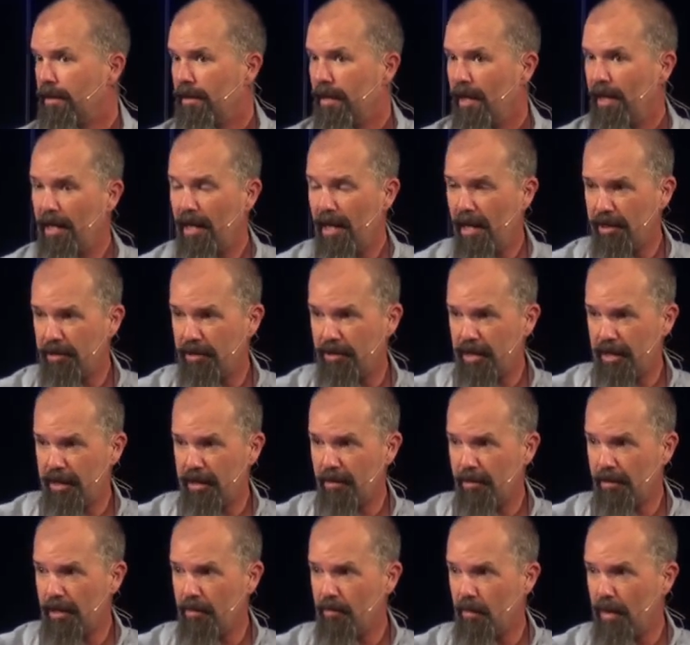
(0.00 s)
And,
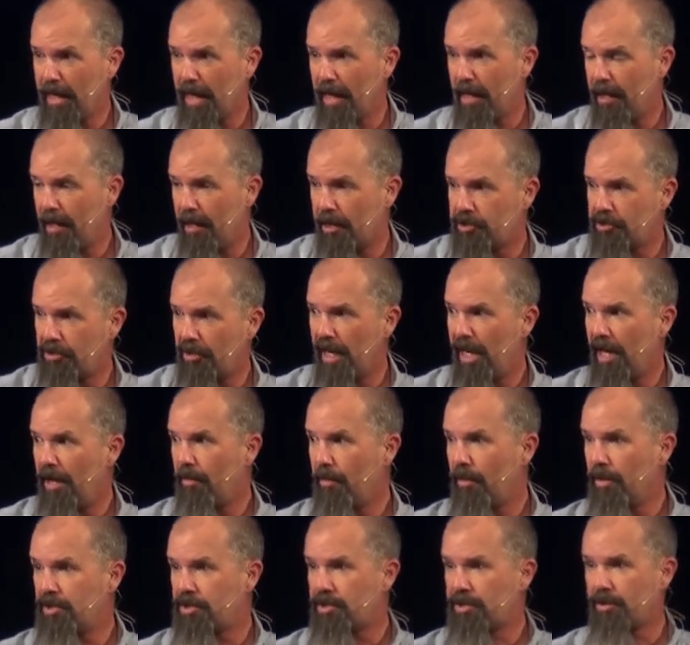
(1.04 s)
theory, we got an extra
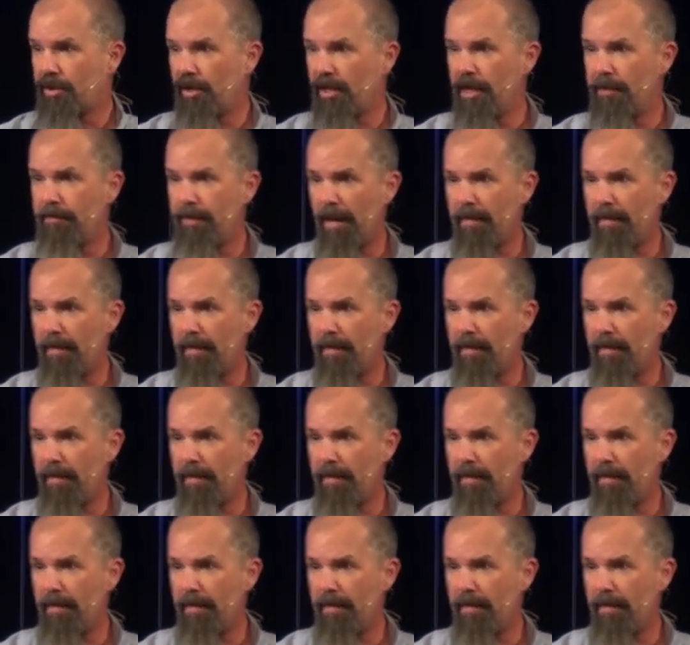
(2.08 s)
hour of sleep.